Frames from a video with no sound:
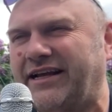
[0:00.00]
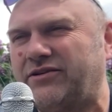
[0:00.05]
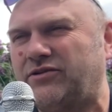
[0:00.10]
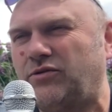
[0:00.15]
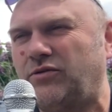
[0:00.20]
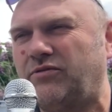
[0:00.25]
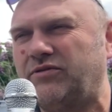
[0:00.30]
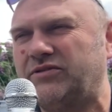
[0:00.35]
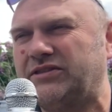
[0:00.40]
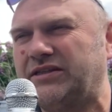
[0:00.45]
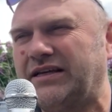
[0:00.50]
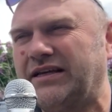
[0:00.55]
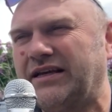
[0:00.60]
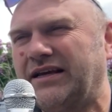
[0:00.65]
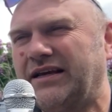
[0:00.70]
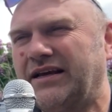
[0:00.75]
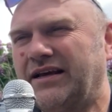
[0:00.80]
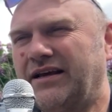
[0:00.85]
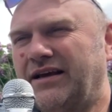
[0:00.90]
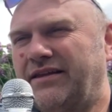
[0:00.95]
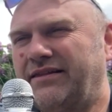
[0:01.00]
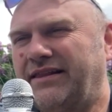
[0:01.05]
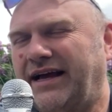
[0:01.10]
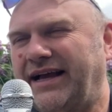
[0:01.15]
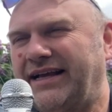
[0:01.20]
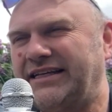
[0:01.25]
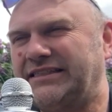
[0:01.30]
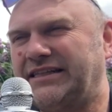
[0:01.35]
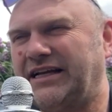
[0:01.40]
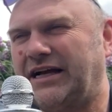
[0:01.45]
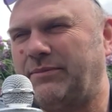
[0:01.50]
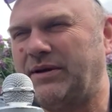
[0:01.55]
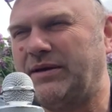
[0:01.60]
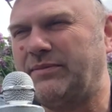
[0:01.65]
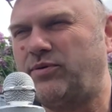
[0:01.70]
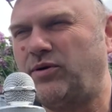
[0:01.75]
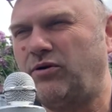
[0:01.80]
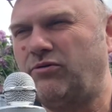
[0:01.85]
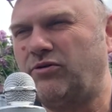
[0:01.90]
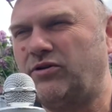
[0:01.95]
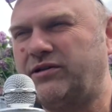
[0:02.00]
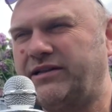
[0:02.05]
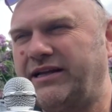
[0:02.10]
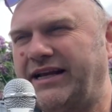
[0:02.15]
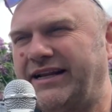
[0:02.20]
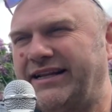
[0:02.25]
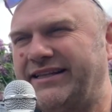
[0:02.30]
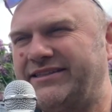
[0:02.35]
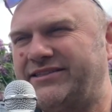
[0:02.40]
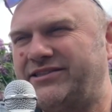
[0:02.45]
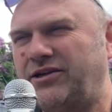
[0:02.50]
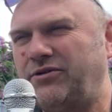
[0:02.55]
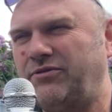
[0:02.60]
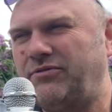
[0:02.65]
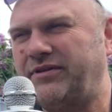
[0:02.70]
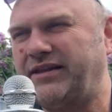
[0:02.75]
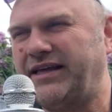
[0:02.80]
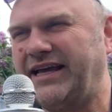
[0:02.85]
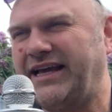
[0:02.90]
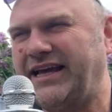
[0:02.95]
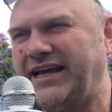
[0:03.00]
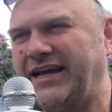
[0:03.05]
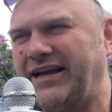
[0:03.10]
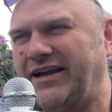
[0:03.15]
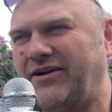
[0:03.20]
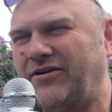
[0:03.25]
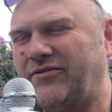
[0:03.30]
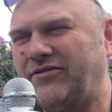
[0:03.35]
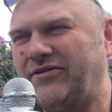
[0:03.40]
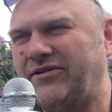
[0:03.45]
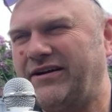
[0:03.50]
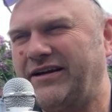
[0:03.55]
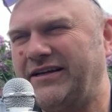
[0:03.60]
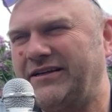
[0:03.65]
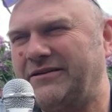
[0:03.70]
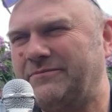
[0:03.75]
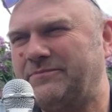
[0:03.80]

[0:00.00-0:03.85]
Of course, that is now being pulled clean in two there, alright.